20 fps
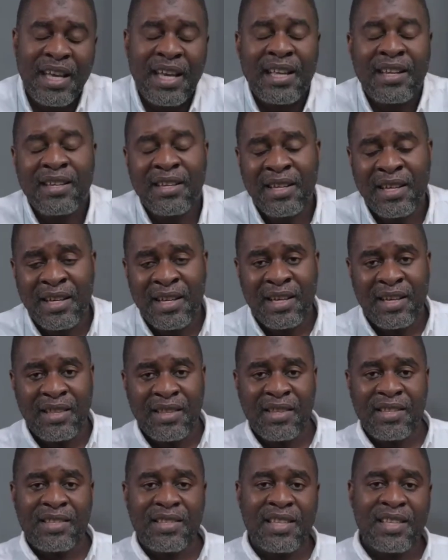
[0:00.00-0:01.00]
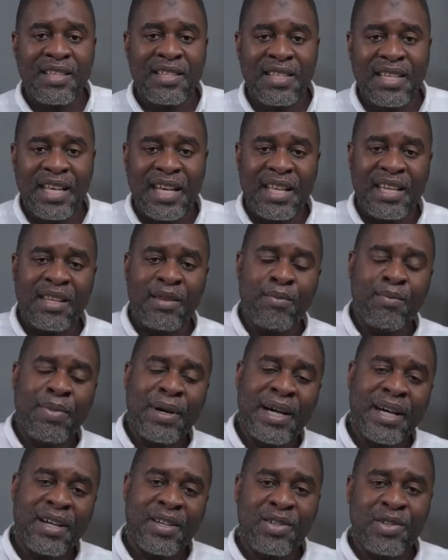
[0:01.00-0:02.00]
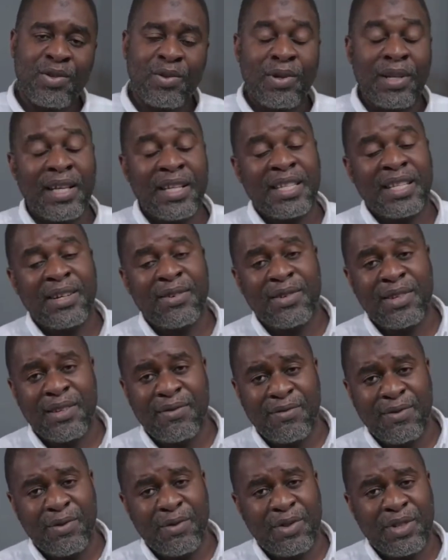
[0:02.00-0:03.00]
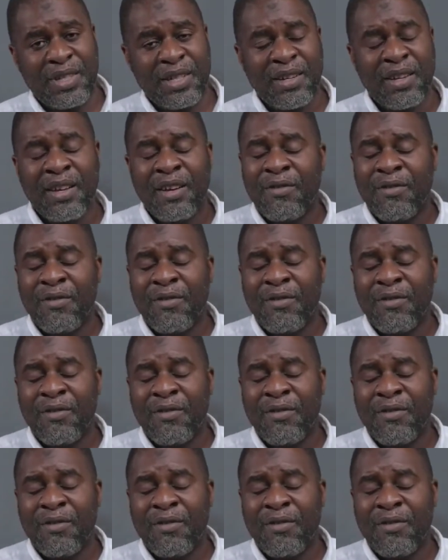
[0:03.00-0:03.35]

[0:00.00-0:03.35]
and these things can impact you later on in future.